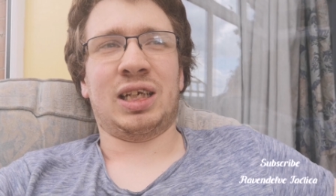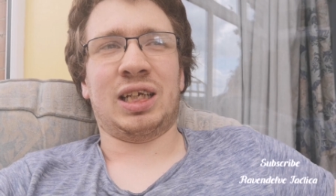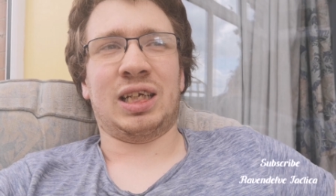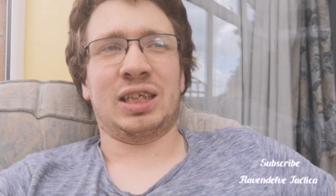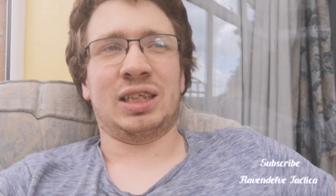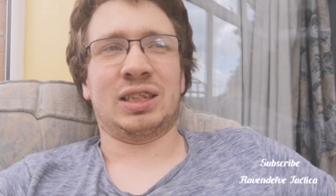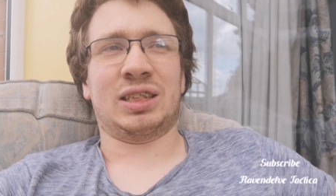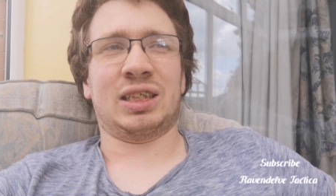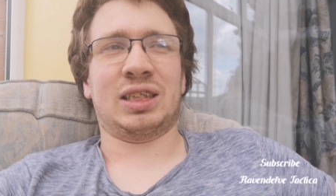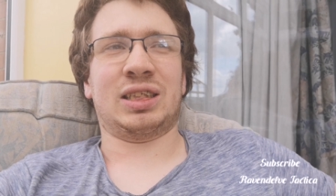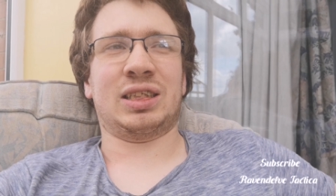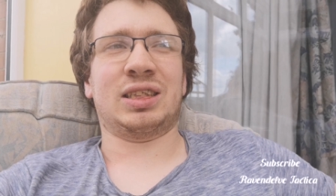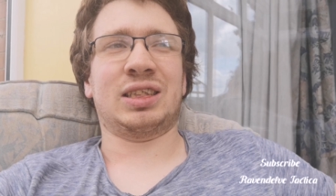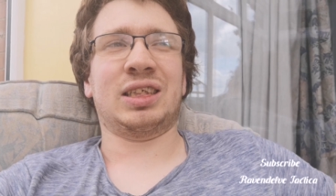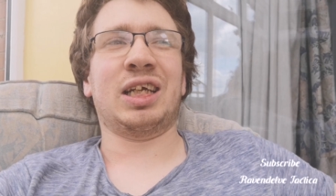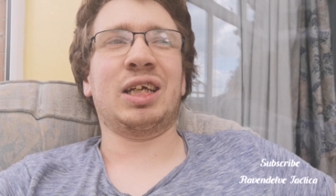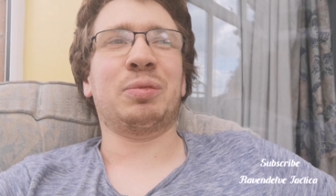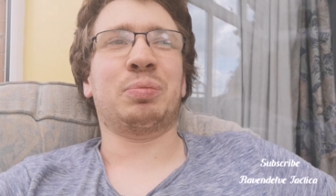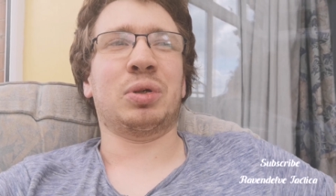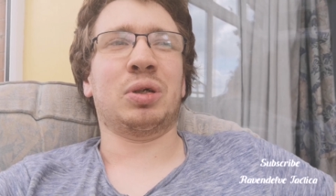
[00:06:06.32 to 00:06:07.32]
he's a
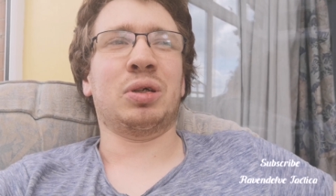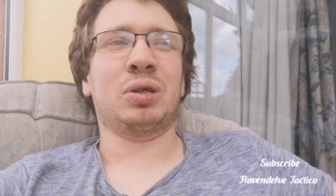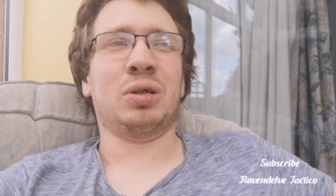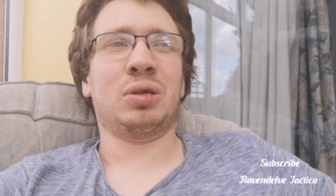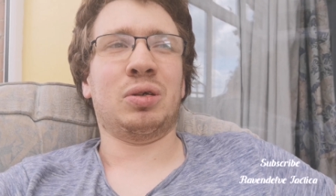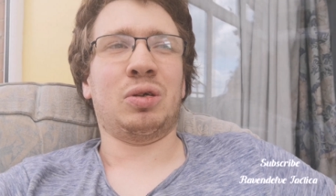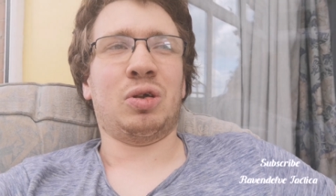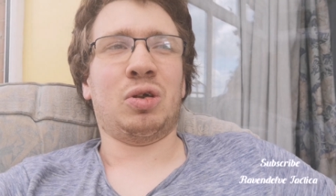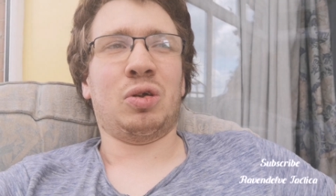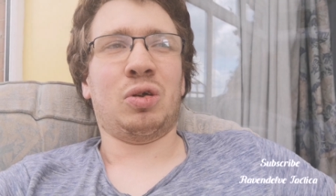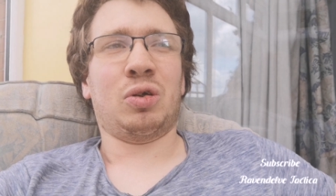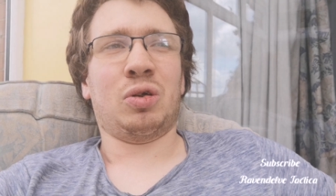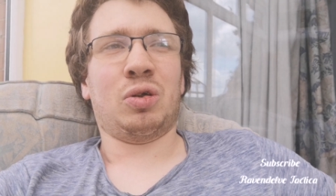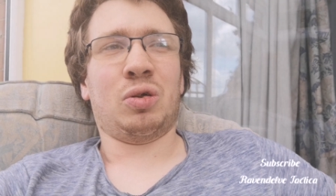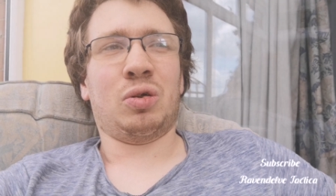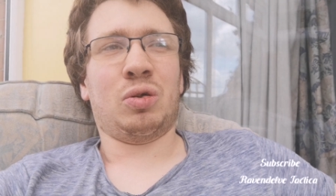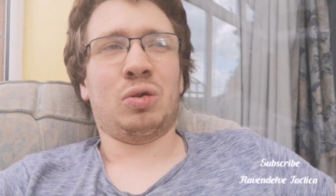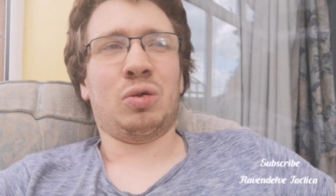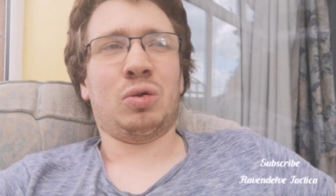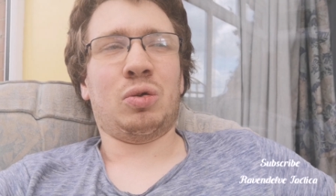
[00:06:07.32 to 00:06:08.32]
sniper
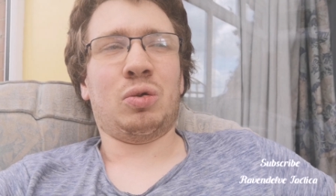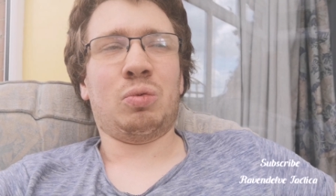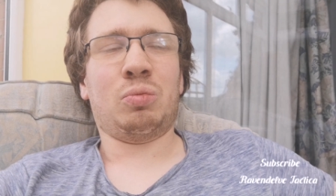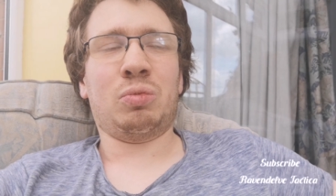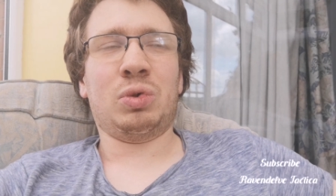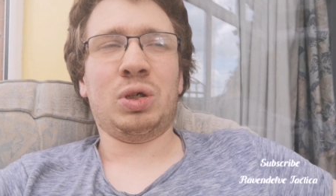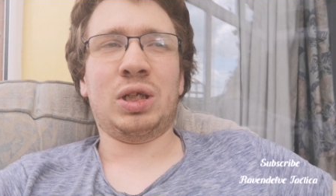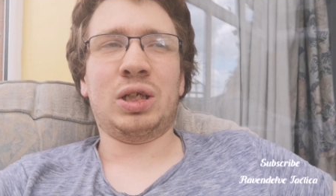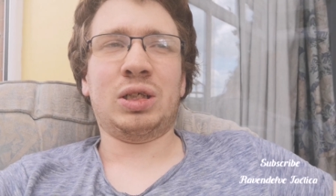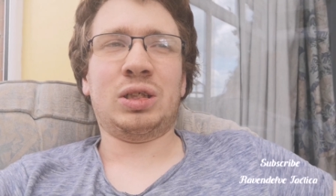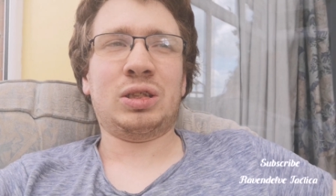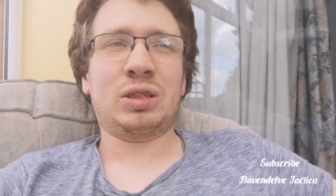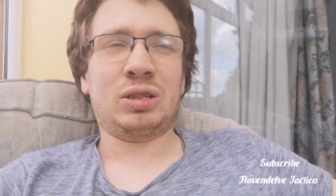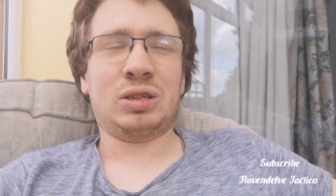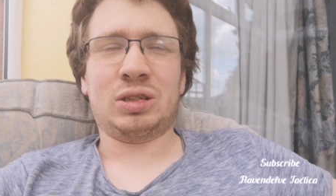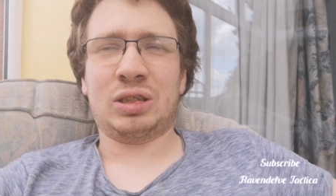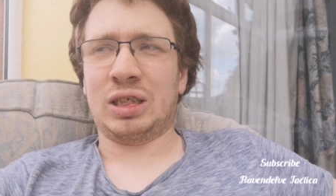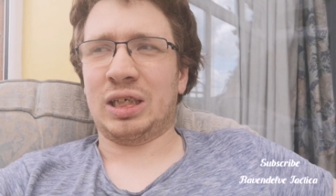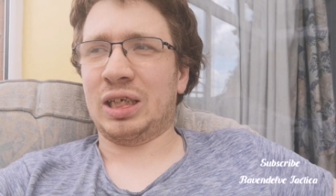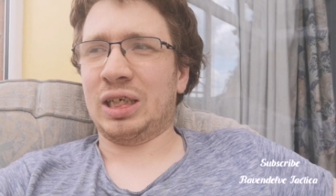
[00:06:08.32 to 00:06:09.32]
with
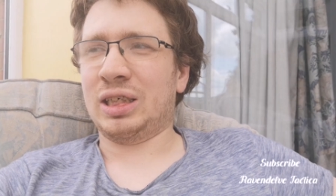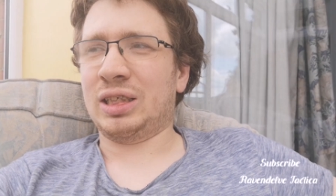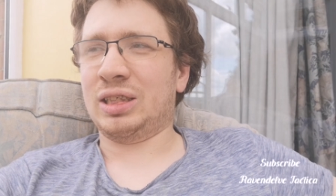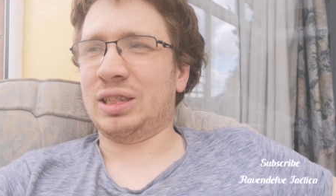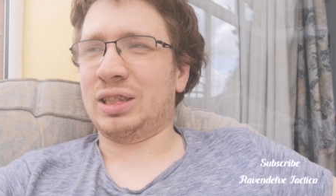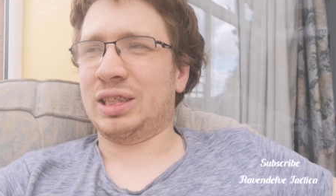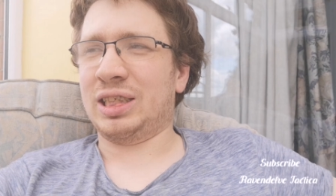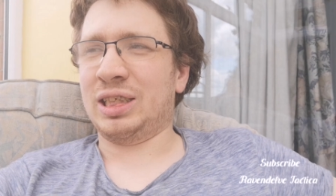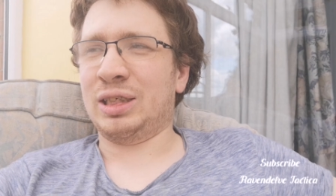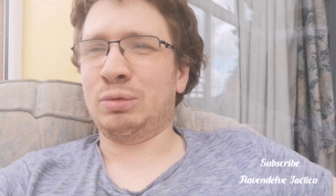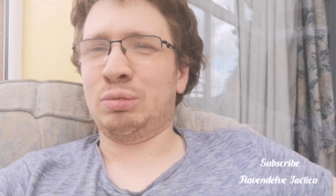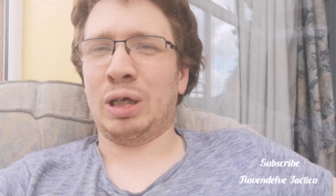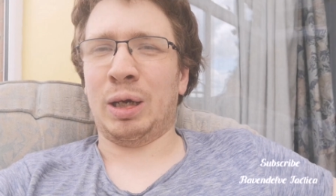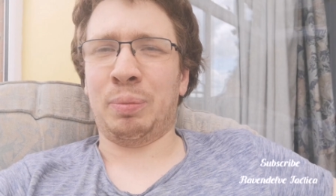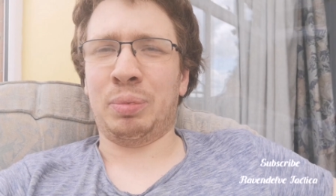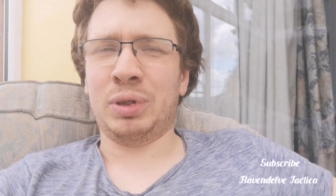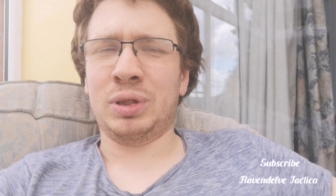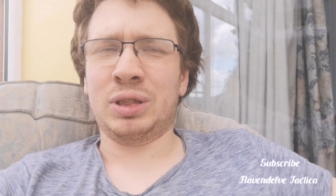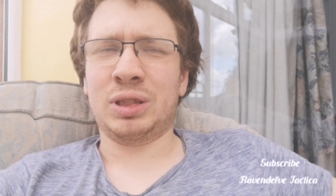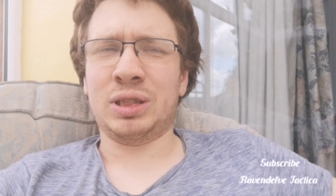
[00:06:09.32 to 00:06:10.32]
a D
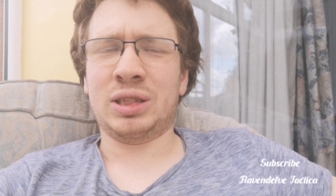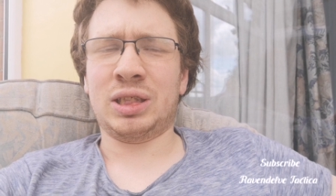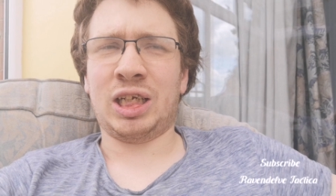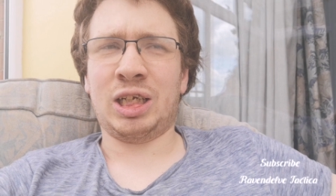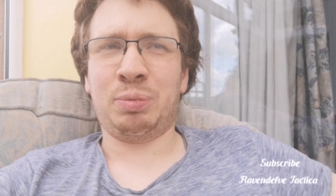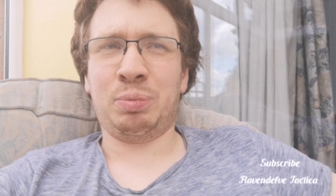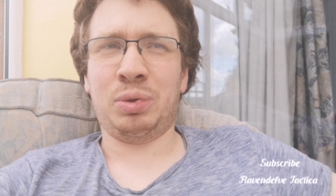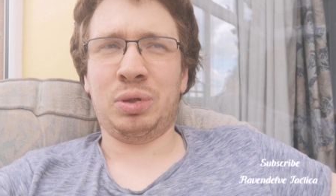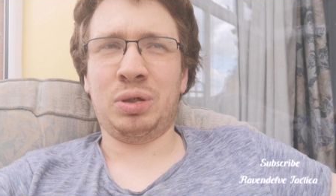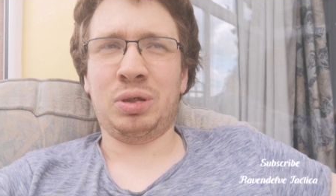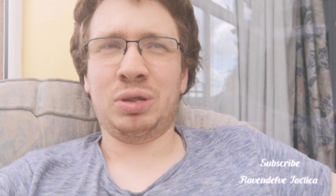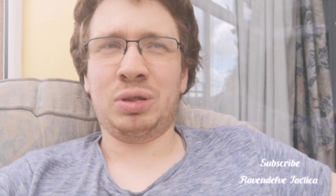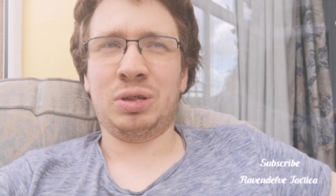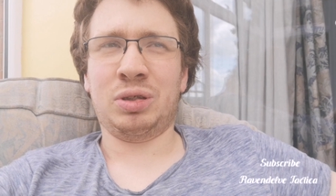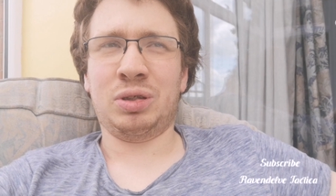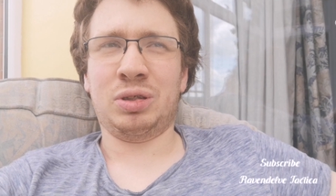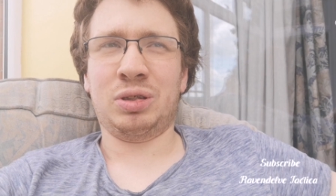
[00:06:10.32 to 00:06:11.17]
weapon sniper.